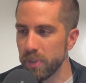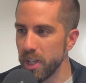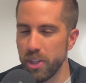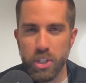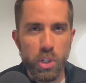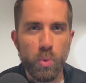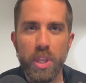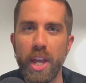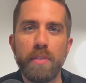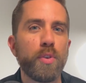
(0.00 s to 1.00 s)
and this is with
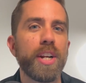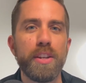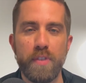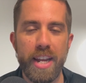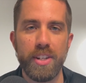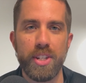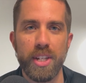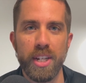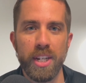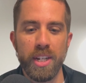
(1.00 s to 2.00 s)
every event,
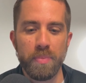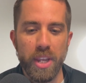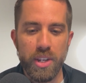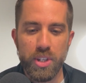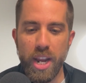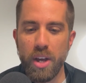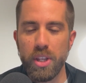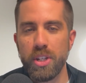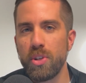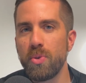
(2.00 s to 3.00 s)
is now
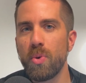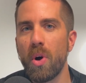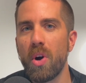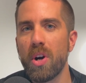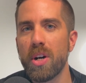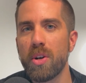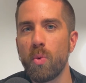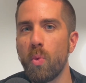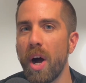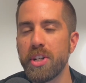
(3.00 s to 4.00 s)
that you are
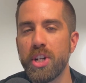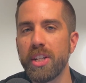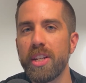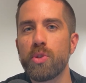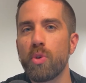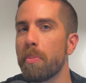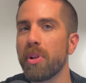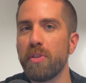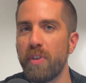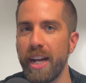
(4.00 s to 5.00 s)
watching these ripple
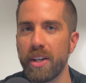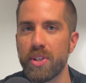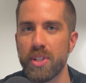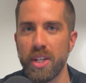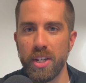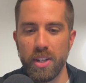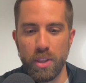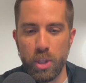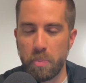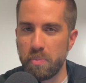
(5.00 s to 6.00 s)
effects,
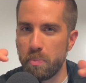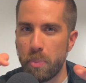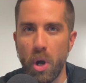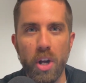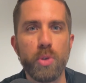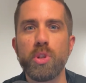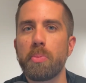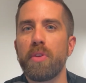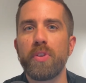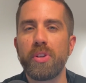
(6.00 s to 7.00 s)
the pond was
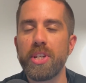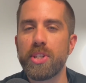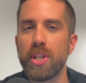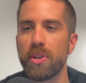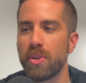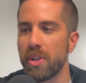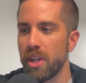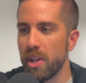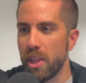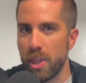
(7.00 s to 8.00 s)
perfectly still,
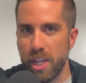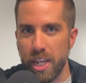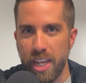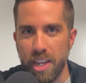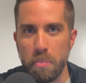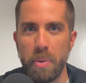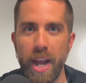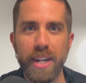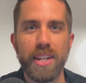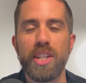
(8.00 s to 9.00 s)
the
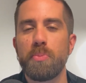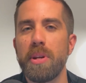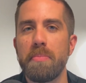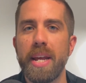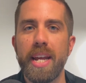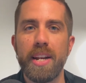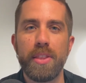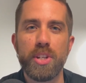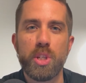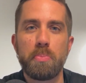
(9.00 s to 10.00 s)
impact has been made,
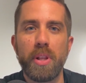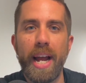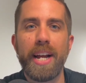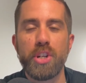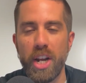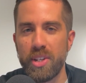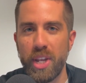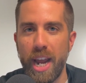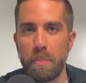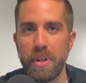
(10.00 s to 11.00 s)
the splash has
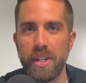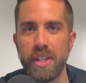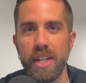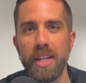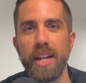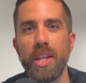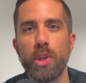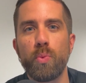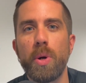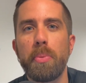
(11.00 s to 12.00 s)
happened, and the
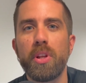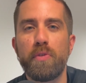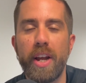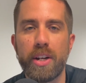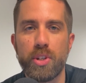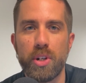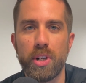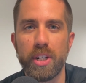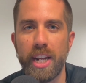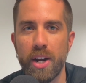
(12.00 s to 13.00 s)
ripple effects are
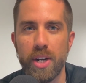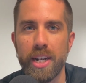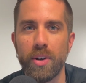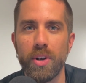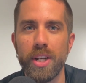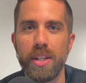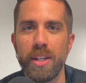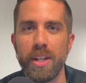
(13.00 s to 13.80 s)
carrying on.